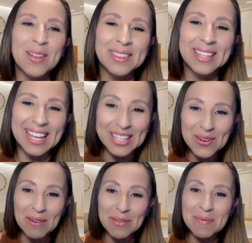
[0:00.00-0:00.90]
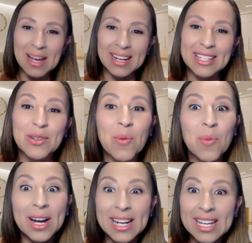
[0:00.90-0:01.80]
Well, thank you, everybody. So
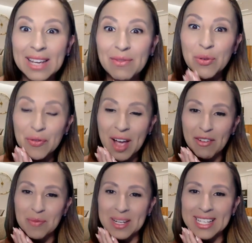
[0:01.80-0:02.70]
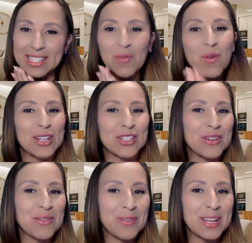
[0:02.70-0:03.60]
we're going to give you 5 minutes of washing
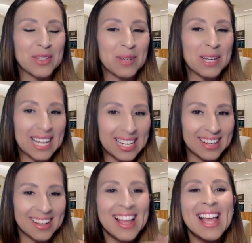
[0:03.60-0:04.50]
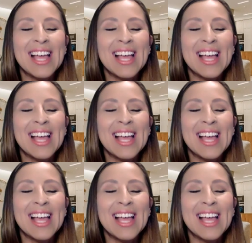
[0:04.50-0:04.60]
your face with Layla.